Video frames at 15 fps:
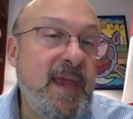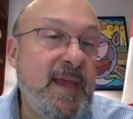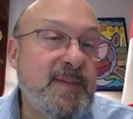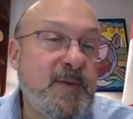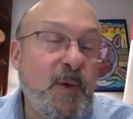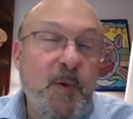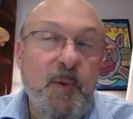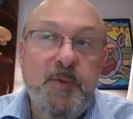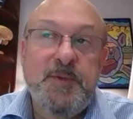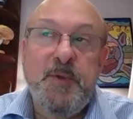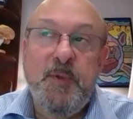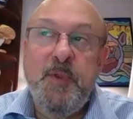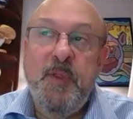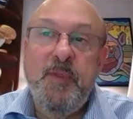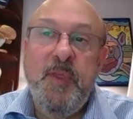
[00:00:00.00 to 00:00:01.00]
So
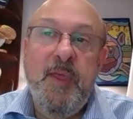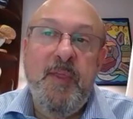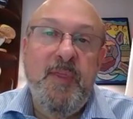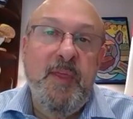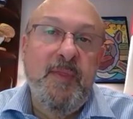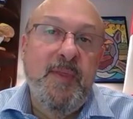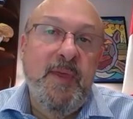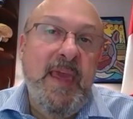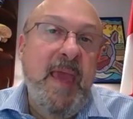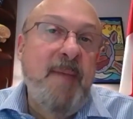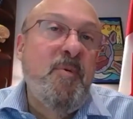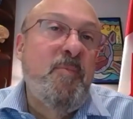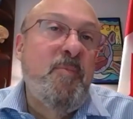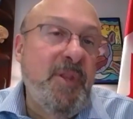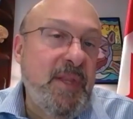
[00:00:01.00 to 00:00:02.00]
the
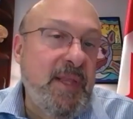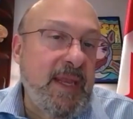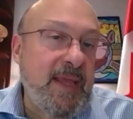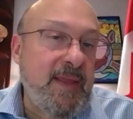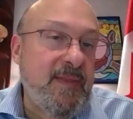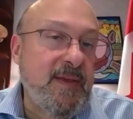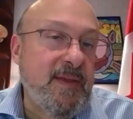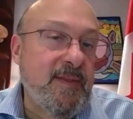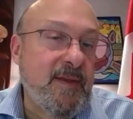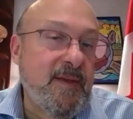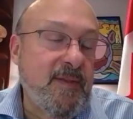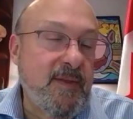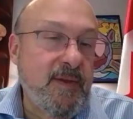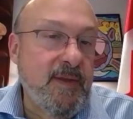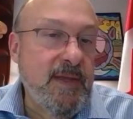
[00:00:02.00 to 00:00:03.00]
capability,
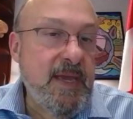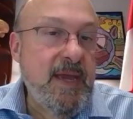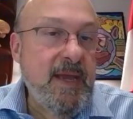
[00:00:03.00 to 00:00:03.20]
the